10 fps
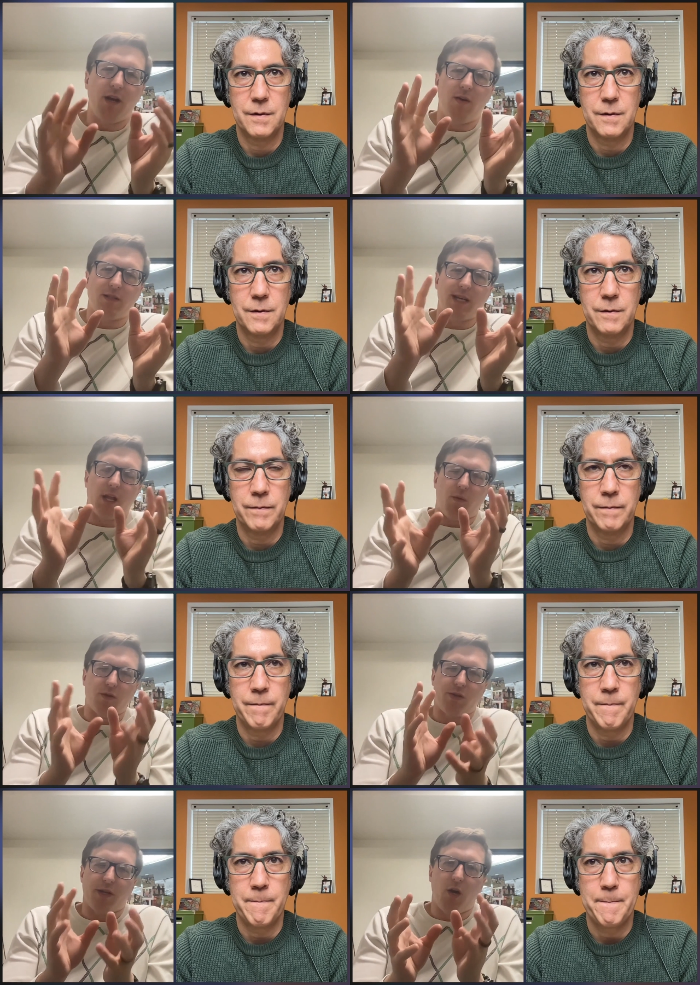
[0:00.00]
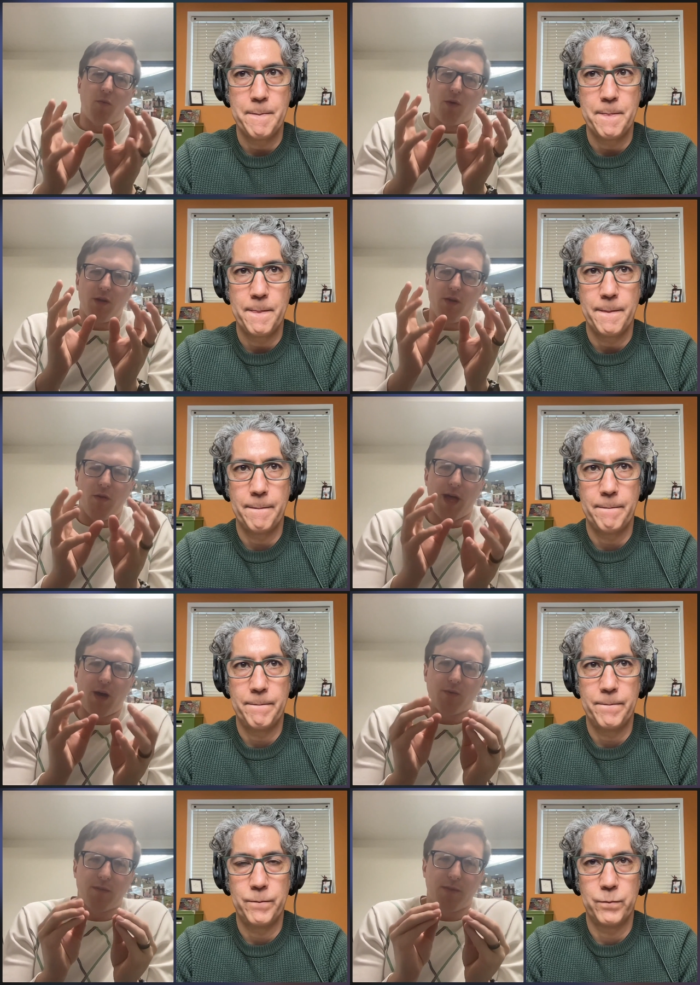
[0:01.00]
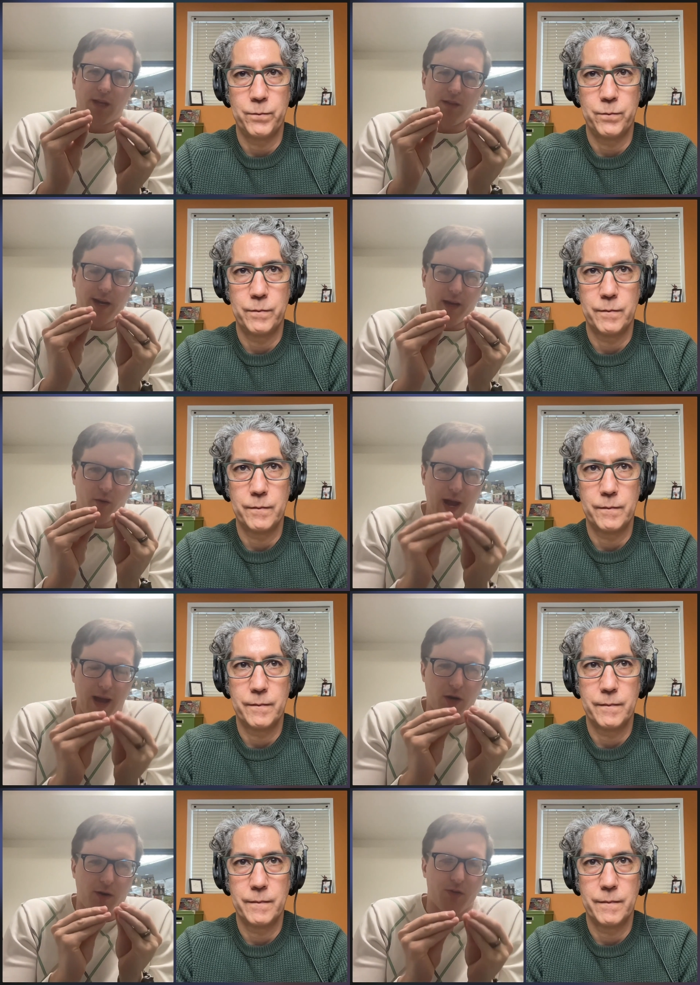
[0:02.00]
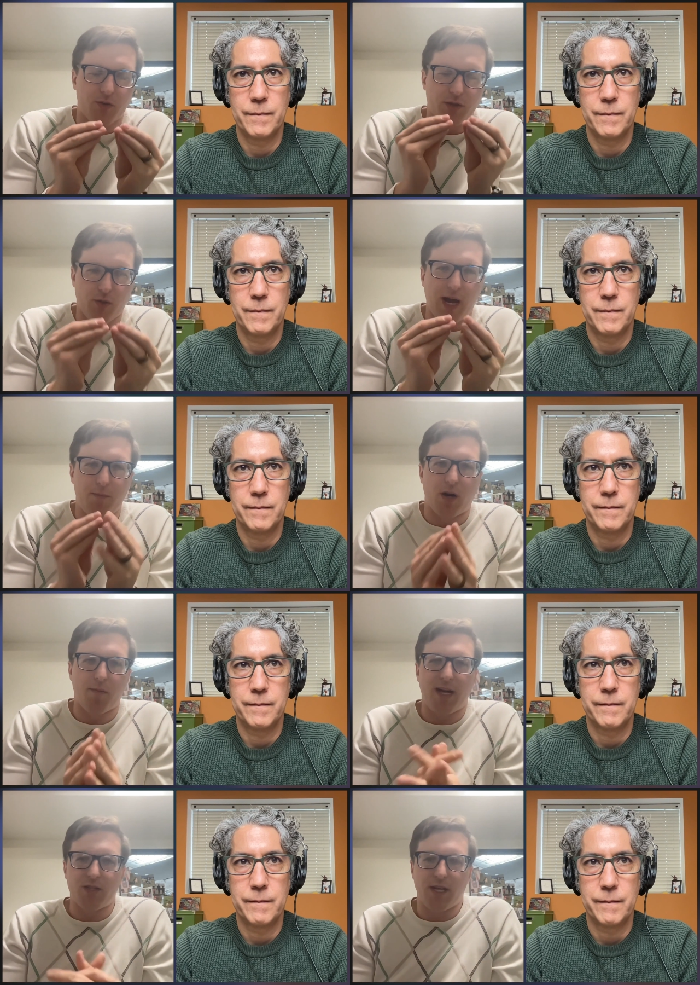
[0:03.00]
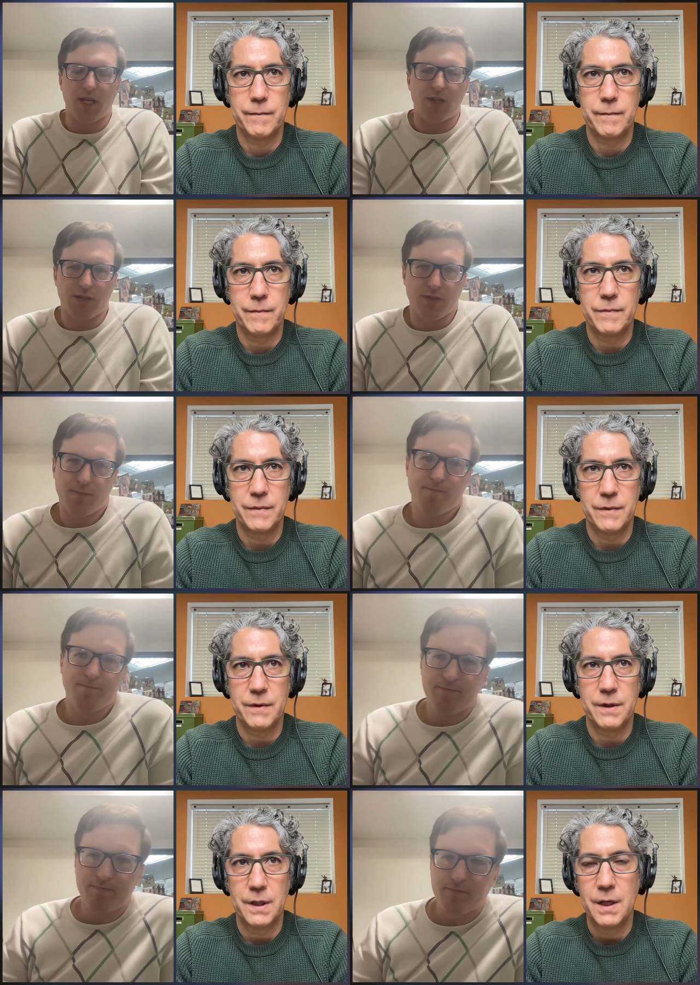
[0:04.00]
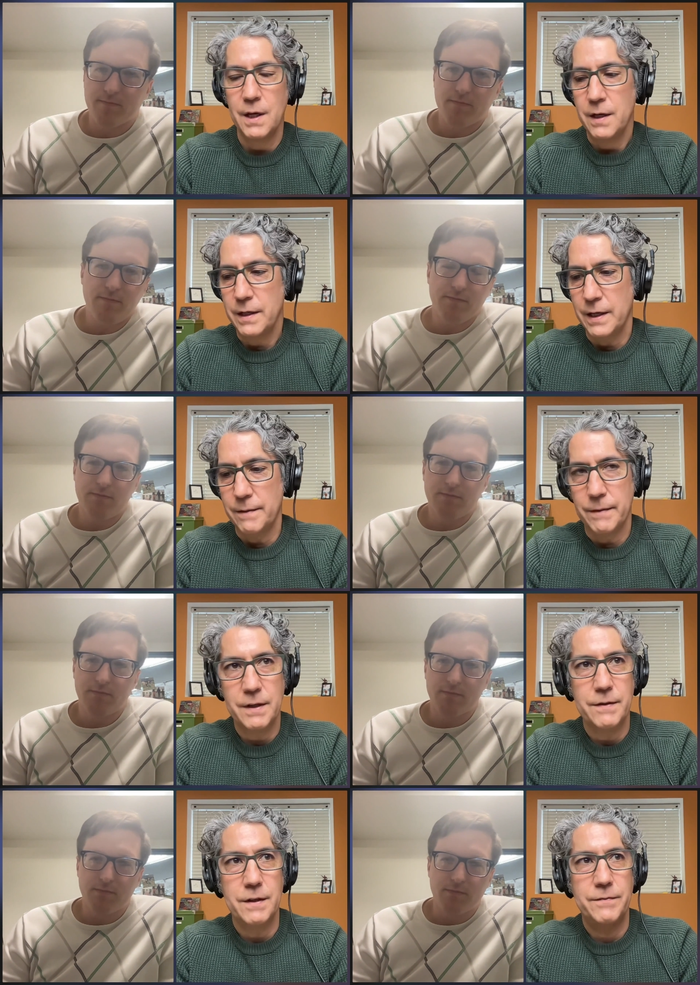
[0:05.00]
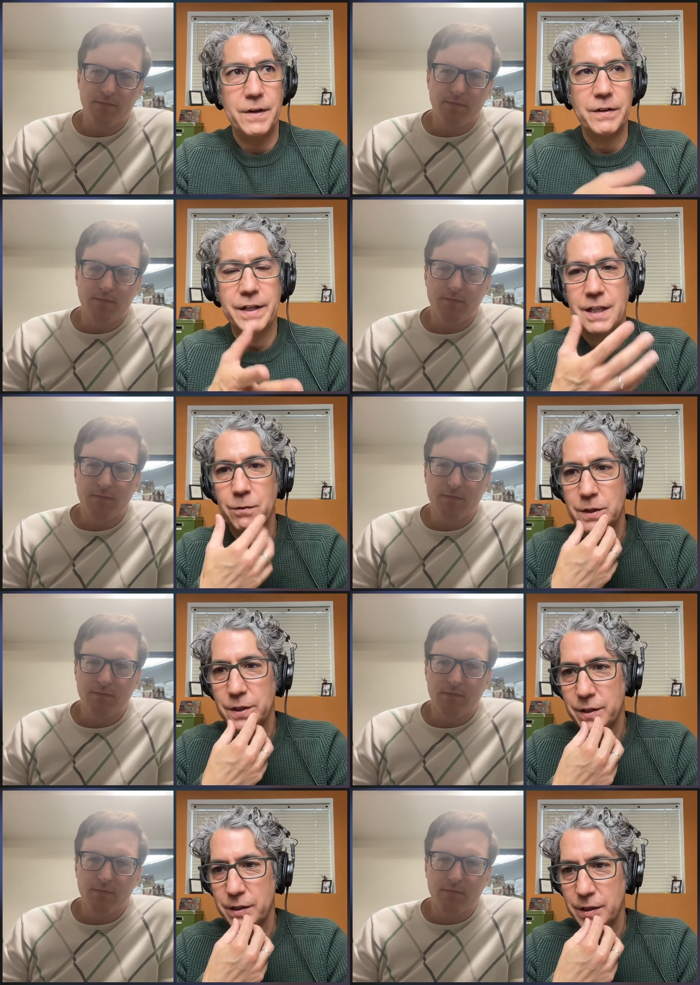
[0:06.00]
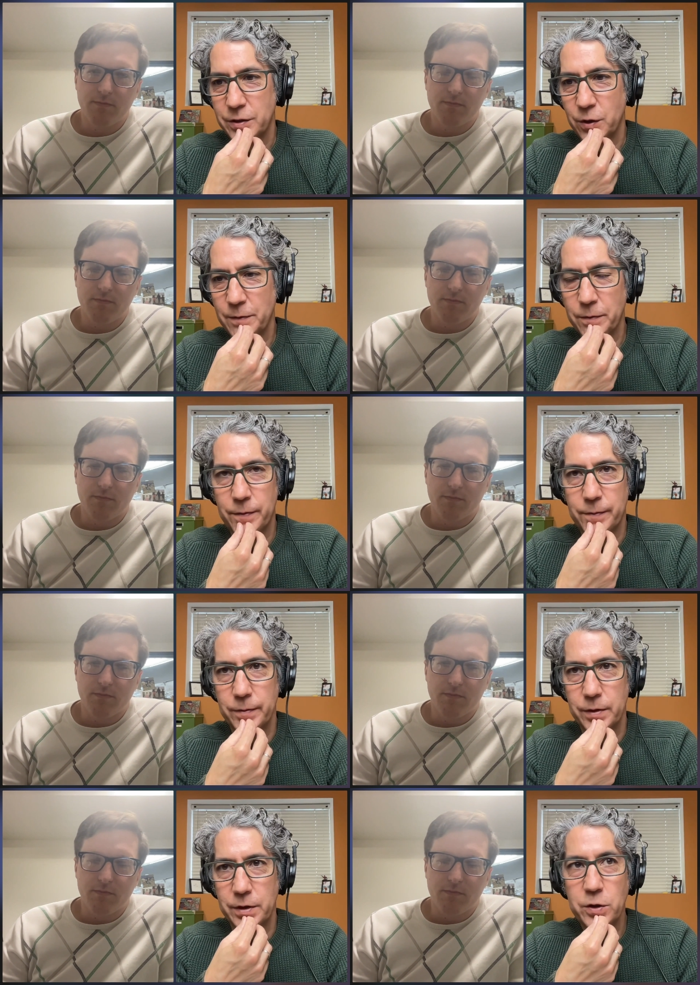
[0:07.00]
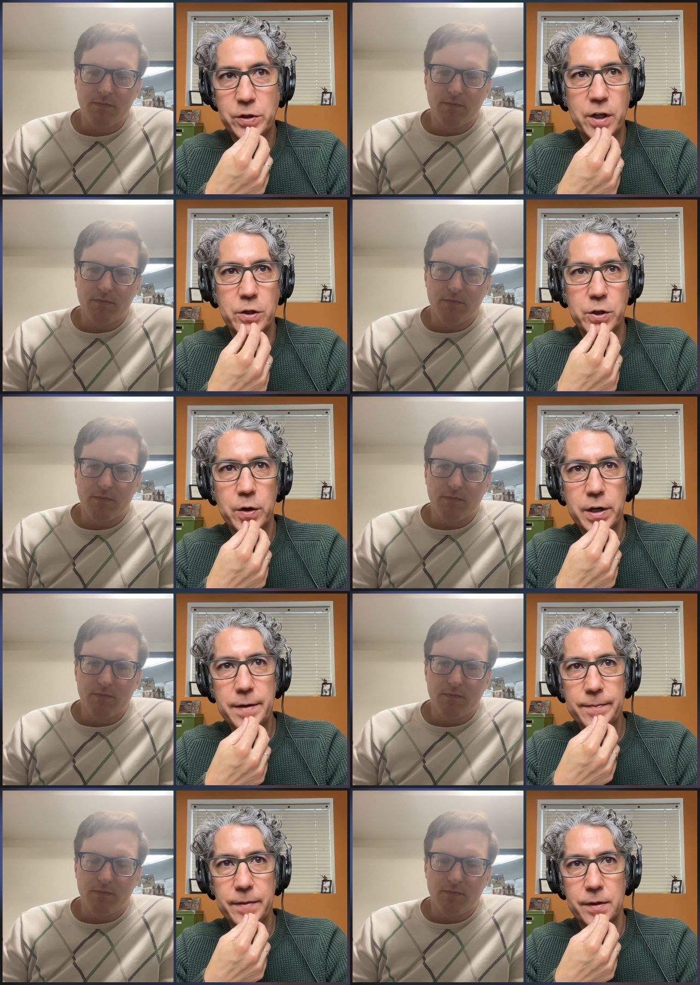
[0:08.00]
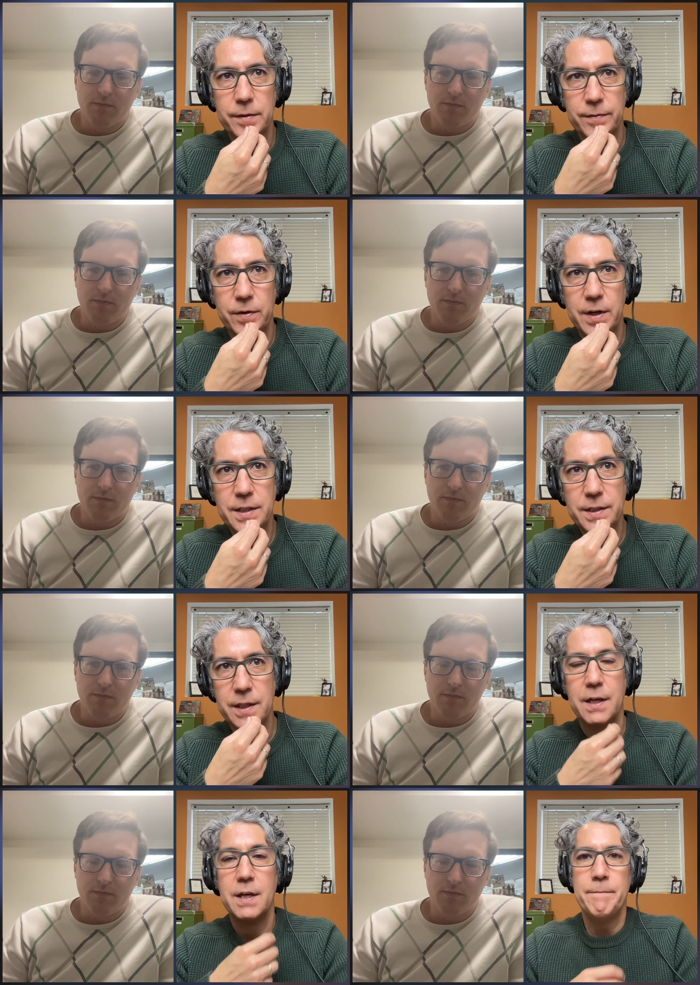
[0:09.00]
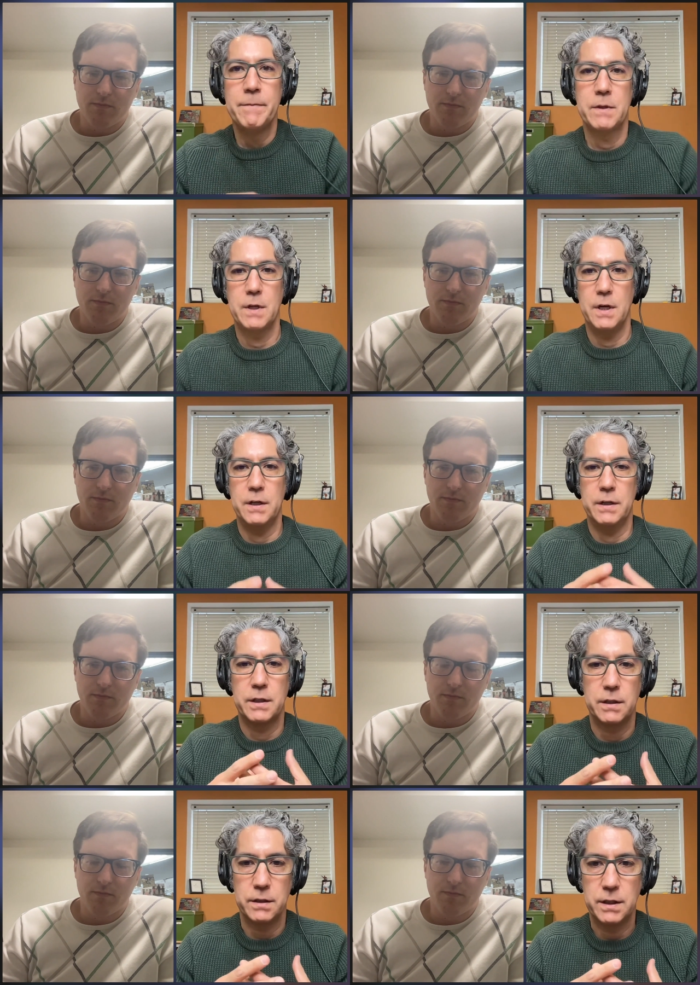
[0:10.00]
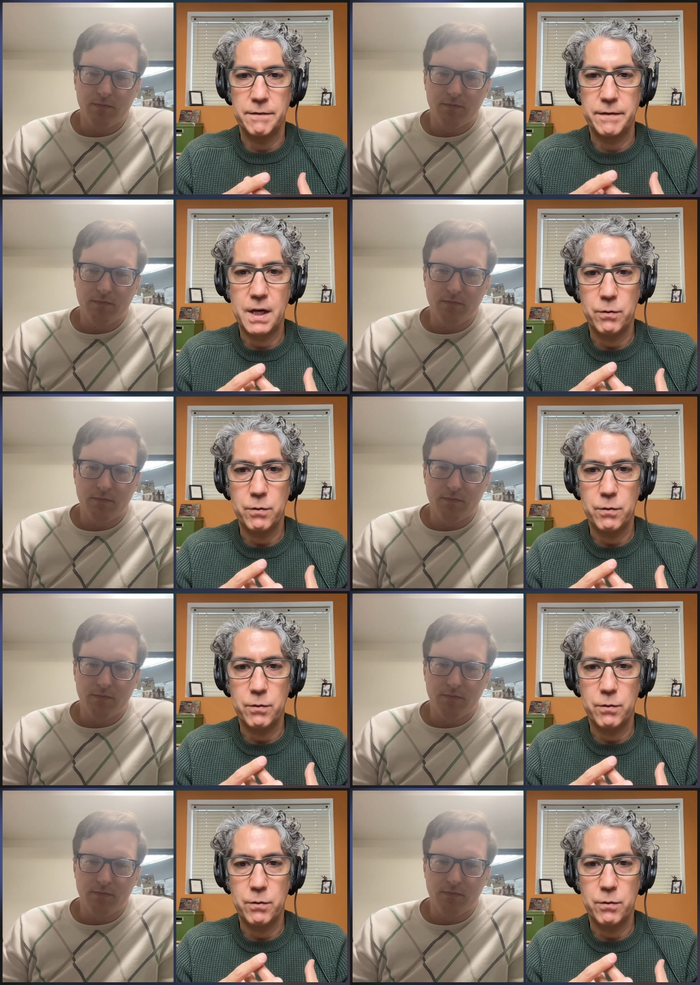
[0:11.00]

Speaker 1: know exactly where it was going to go but we knew that that was something that like grabbed our interest grabbed our imaginations yeah mm-hmm. it,
Speaker 2: it felt like it was sort of new territory for us uh, given that